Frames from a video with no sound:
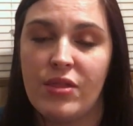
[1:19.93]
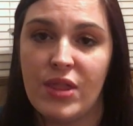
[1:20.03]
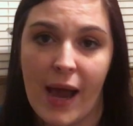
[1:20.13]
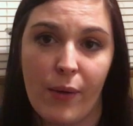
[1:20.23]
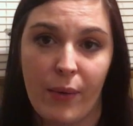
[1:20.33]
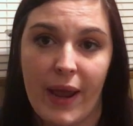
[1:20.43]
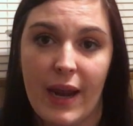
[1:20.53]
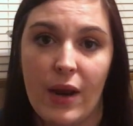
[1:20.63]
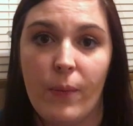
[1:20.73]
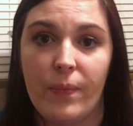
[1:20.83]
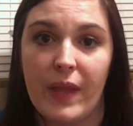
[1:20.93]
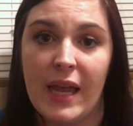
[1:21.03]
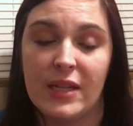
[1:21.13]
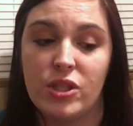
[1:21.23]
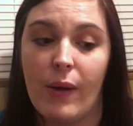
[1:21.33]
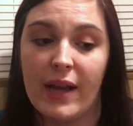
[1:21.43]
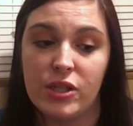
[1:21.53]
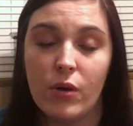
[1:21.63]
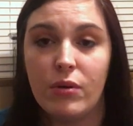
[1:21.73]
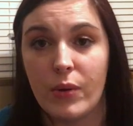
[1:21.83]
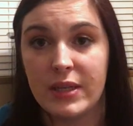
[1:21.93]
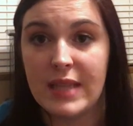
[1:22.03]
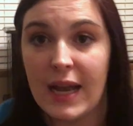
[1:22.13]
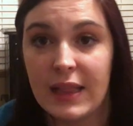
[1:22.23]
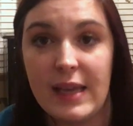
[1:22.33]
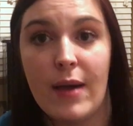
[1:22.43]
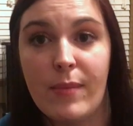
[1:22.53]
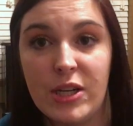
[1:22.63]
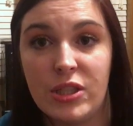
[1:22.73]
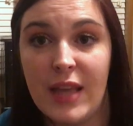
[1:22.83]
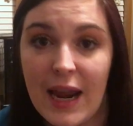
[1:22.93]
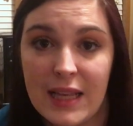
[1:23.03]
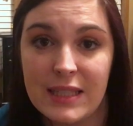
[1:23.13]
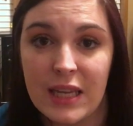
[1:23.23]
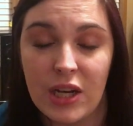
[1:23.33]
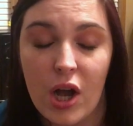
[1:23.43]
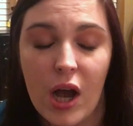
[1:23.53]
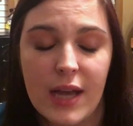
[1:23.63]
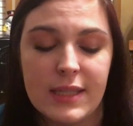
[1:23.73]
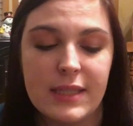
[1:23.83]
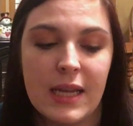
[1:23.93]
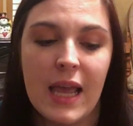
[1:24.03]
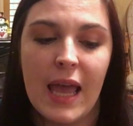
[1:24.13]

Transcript: that way and so I don't know exactly how much that is going to cost.